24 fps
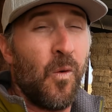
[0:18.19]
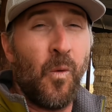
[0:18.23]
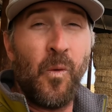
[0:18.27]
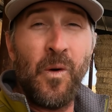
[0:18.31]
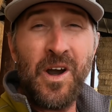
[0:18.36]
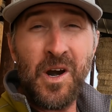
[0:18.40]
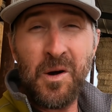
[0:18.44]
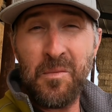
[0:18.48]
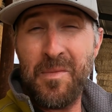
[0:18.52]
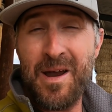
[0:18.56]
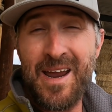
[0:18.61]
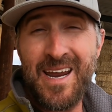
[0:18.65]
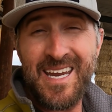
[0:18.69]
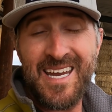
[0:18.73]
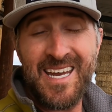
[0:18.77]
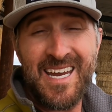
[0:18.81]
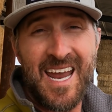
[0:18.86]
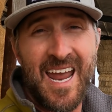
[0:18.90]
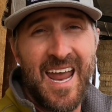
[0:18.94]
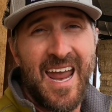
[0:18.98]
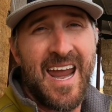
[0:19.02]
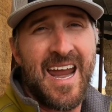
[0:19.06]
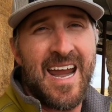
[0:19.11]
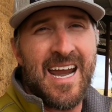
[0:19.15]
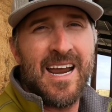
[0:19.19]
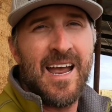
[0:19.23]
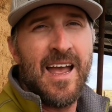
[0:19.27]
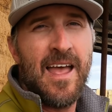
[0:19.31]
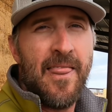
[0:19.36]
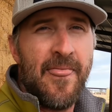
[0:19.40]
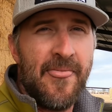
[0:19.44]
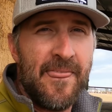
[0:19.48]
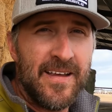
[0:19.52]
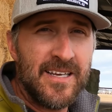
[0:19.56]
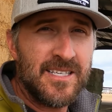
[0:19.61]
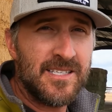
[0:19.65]
We're making hay.
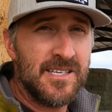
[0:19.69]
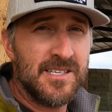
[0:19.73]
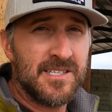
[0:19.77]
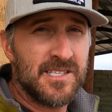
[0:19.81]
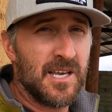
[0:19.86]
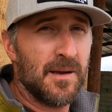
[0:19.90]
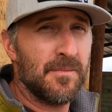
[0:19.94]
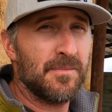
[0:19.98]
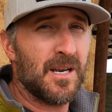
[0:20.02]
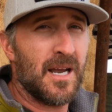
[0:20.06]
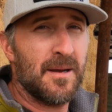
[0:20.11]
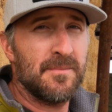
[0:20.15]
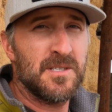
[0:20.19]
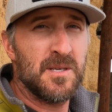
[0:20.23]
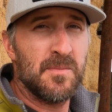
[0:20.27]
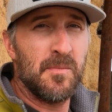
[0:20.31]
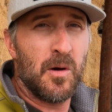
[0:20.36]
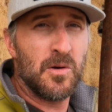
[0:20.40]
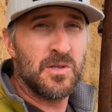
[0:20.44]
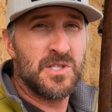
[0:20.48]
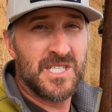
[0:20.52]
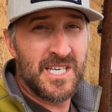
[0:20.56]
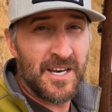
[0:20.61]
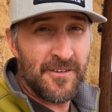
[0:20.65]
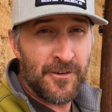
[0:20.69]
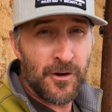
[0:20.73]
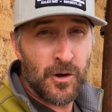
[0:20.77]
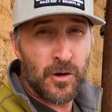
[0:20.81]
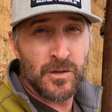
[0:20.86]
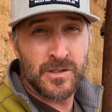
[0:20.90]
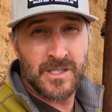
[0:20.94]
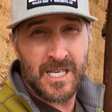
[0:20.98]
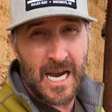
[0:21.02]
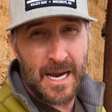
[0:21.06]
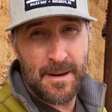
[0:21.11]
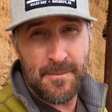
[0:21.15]
This is sometimes the most
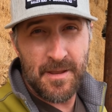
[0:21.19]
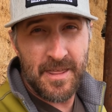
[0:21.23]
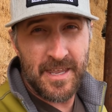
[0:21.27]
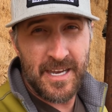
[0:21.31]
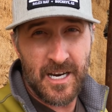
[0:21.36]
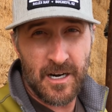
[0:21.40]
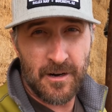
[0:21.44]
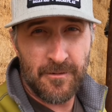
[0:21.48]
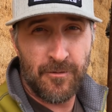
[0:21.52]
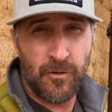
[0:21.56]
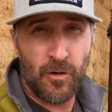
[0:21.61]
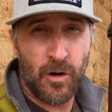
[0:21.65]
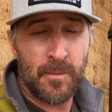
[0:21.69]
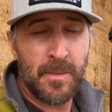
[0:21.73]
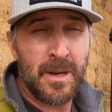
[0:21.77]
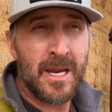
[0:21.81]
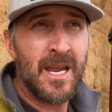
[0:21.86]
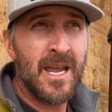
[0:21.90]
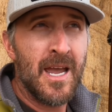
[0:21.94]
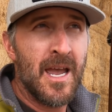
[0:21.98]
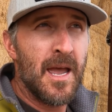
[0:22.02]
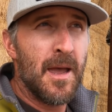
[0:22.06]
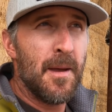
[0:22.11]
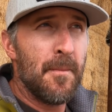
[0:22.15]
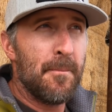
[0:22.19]
difficult time of the year for me